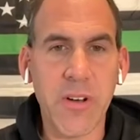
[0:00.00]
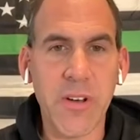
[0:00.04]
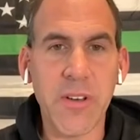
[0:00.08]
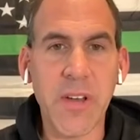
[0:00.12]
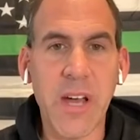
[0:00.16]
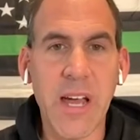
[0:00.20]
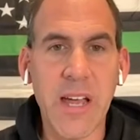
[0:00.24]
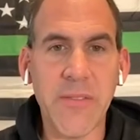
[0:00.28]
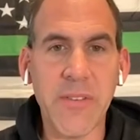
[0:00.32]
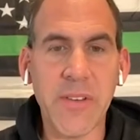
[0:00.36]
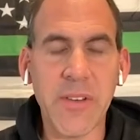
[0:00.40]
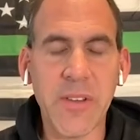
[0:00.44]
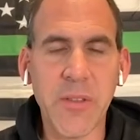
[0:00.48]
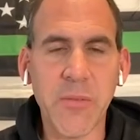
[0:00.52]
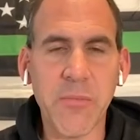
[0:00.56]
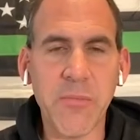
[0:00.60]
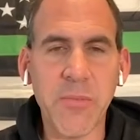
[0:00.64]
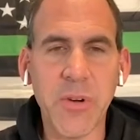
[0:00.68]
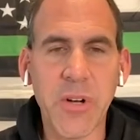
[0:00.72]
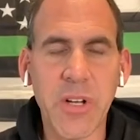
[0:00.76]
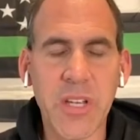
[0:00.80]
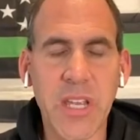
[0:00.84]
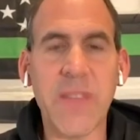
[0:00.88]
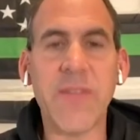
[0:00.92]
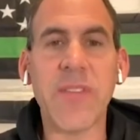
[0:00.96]
dive into the
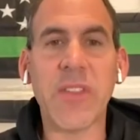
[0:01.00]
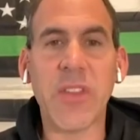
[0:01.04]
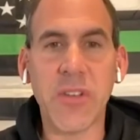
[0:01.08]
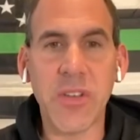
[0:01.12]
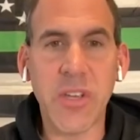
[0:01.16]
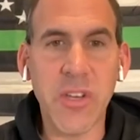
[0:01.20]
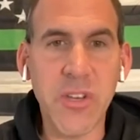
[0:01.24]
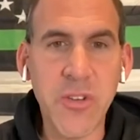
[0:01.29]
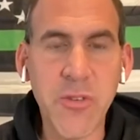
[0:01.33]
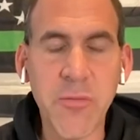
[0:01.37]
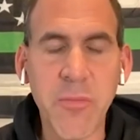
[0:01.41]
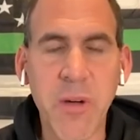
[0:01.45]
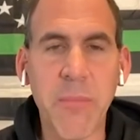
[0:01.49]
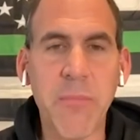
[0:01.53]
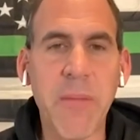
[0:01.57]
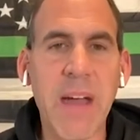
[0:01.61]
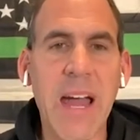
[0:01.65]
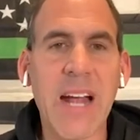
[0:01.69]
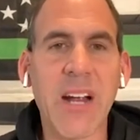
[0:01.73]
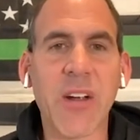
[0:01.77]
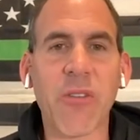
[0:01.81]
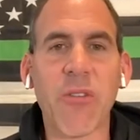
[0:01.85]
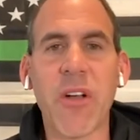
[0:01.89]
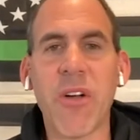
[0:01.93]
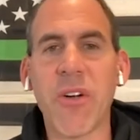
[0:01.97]
book, even though you knew my
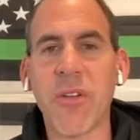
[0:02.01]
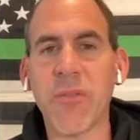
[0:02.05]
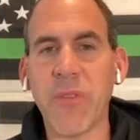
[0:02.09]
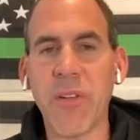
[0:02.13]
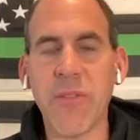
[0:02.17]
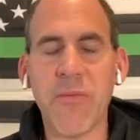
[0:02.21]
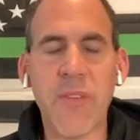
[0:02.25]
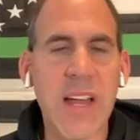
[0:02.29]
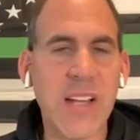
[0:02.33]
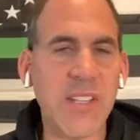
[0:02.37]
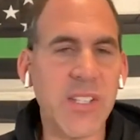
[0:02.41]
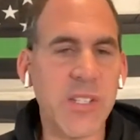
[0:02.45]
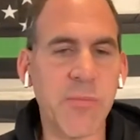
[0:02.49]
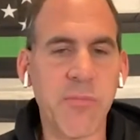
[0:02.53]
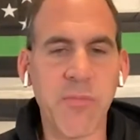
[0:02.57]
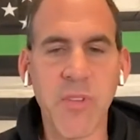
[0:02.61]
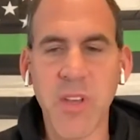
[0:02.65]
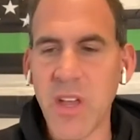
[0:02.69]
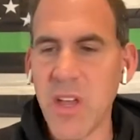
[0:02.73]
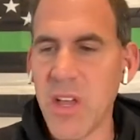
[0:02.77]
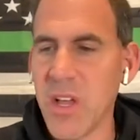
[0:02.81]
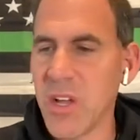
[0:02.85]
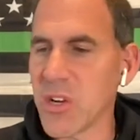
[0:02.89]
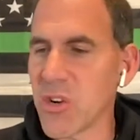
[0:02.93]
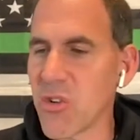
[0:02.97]
background and we've had some
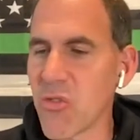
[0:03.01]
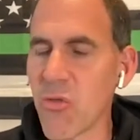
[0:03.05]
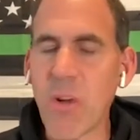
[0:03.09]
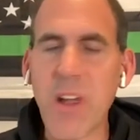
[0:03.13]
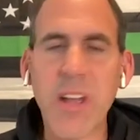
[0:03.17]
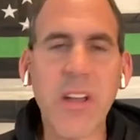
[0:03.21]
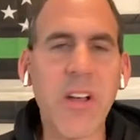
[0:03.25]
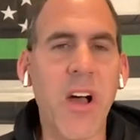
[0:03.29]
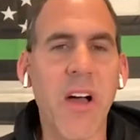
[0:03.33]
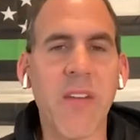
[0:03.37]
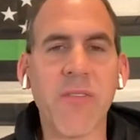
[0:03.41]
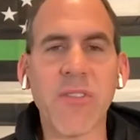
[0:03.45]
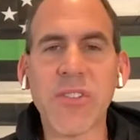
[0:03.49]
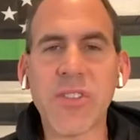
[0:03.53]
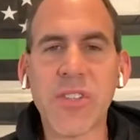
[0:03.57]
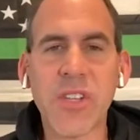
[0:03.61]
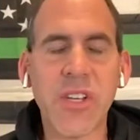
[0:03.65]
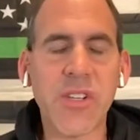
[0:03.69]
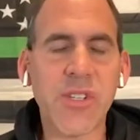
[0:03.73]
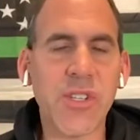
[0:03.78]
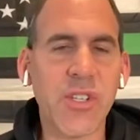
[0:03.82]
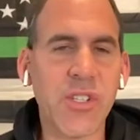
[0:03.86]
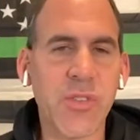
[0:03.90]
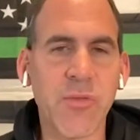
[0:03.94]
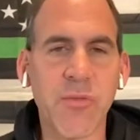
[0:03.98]
great
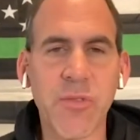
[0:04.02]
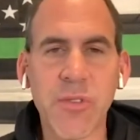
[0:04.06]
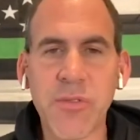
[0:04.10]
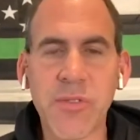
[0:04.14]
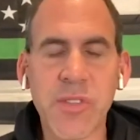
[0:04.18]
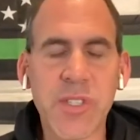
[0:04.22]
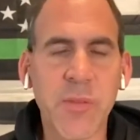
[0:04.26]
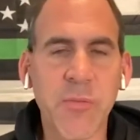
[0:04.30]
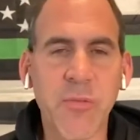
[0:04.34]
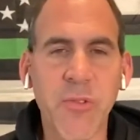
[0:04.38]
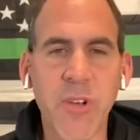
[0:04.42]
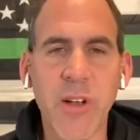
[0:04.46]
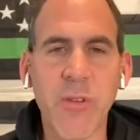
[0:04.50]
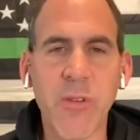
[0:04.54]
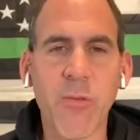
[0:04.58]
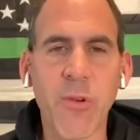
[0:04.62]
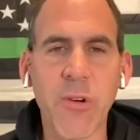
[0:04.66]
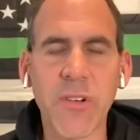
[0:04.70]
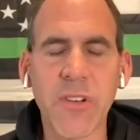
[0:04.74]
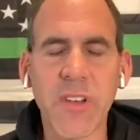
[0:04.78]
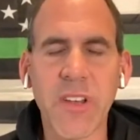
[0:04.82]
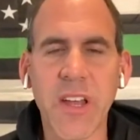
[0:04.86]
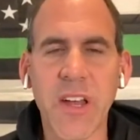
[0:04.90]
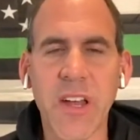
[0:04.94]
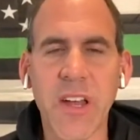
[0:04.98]
conversations and we're doing some great work
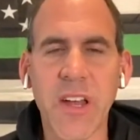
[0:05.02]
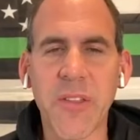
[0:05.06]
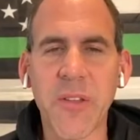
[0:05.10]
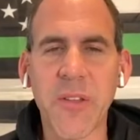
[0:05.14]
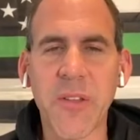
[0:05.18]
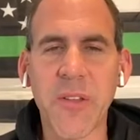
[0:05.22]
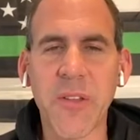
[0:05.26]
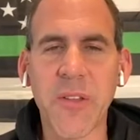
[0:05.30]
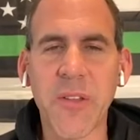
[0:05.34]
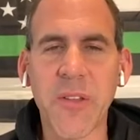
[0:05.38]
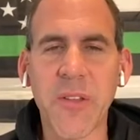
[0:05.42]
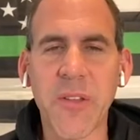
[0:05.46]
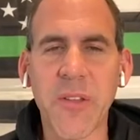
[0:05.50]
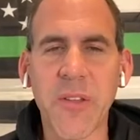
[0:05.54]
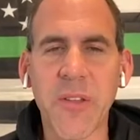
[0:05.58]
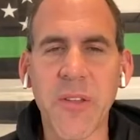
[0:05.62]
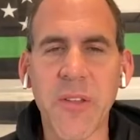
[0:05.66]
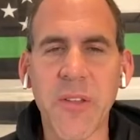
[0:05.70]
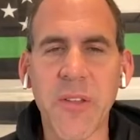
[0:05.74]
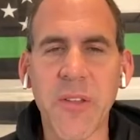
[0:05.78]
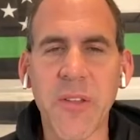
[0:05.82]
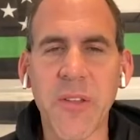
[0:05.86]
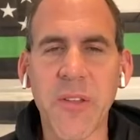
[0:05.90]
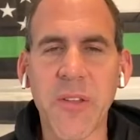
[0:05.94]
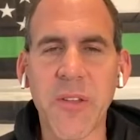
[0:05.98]
together,
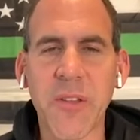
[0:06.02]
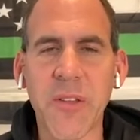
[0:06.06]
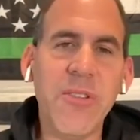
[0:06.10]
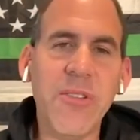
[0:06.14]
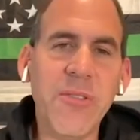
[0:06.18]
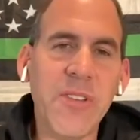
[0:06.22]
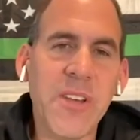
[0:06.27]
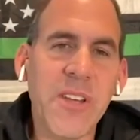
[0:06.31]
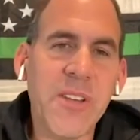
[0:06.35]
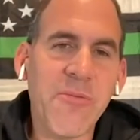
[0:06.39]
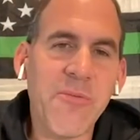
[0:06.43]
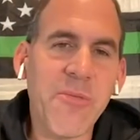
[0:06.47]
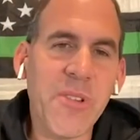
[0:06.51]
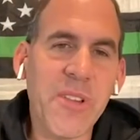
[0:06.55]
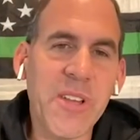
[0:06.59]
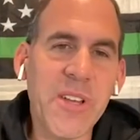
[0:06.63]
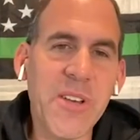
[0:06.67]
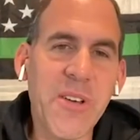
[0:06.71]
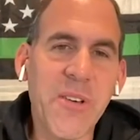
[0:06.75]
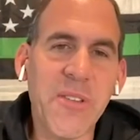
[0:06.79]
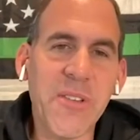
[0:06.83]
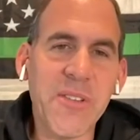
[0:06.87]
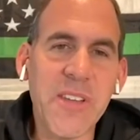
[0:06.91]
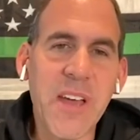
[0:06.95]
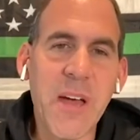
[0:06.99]
even you didn't really know the
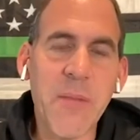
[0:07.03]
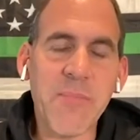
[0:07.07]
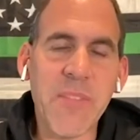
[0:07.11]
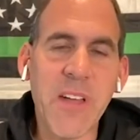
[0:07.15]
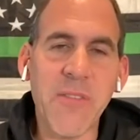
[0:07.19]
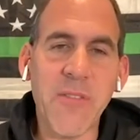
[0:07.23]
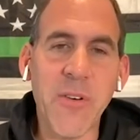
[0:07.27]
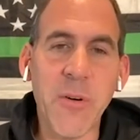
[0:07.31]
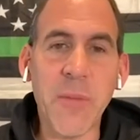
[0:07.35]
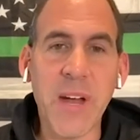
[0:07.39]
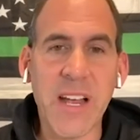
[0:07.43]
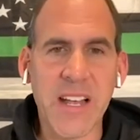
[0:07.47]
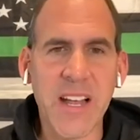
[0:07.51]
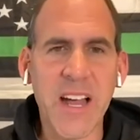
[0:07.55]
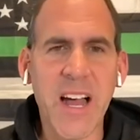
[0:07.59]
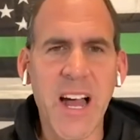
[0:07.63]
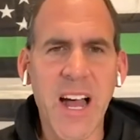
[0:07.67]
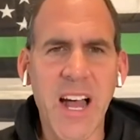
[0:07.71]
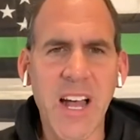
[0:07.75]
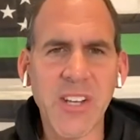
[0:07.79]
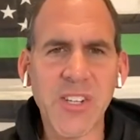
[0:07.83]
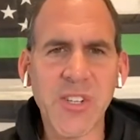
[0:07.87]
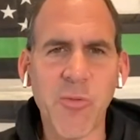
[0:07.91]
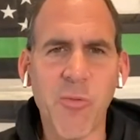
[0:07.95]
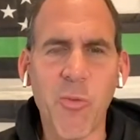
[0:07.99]
depth of, oh my
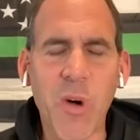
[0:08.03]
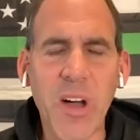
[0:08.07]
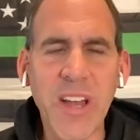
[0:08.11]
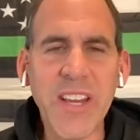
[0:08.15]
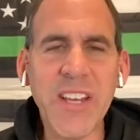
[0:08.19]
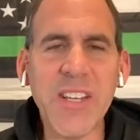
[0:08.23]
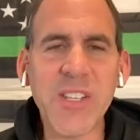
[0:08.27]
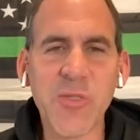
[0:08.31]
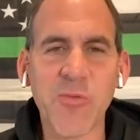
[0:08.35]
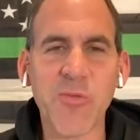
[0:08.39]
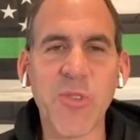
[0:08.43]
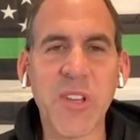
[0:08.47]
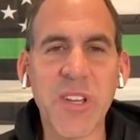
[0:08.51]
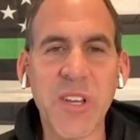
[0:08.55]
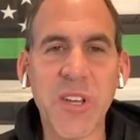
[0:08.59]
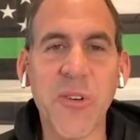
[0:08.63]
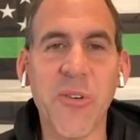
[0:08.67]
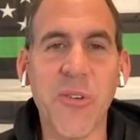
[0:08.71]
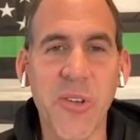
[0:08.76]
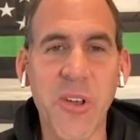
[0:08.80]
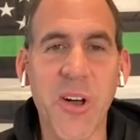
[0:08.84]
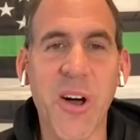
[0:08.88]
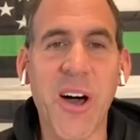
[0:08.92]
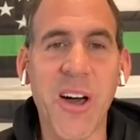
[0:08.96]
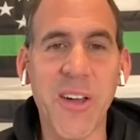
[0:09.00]
gosh, what is really
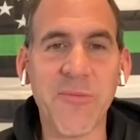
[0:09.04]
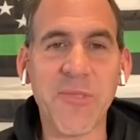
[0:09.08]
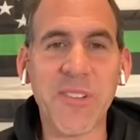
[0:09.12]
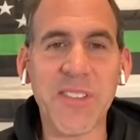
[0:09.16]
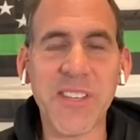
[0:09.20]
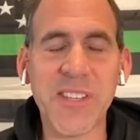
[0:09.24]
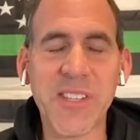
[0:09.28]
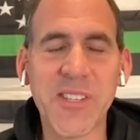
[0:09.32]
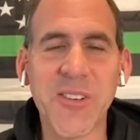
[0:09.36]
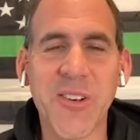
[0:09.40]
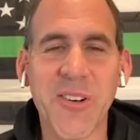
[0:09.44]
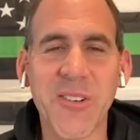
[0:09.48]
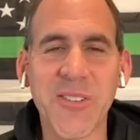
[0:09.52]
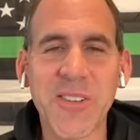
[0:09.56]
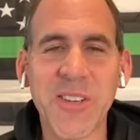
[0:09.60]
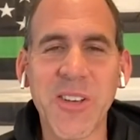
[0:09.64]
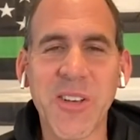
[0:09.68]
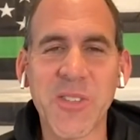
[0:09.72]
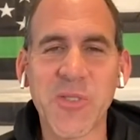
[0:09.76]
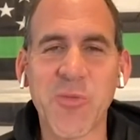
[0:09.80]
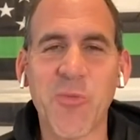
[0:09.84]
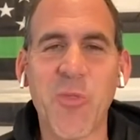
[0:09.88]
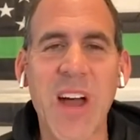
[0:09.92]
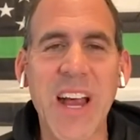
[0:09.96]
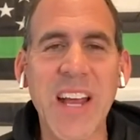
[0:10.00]
going on with these
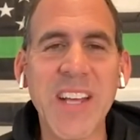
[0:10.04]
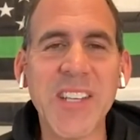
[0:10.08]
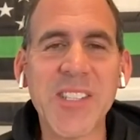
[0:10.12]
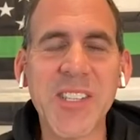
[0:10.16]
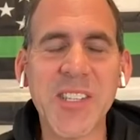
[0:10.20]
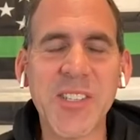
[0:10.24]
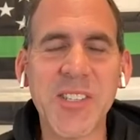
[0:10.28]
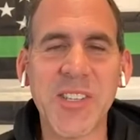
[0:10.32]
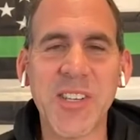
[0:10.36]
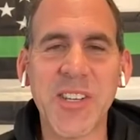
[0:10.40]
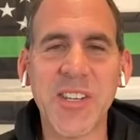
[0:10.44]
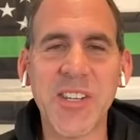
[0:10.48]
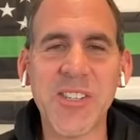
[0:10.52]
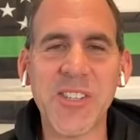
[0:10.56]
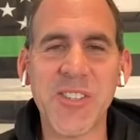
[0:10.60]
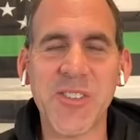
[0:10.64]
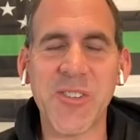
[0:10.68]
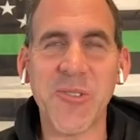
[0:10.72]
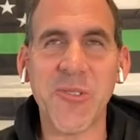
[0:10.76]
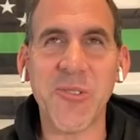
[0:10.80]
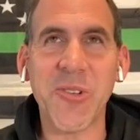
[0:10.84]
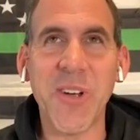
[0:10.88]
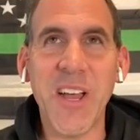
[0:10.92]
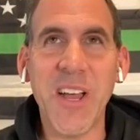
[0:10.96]
cartels? Why is this an issue?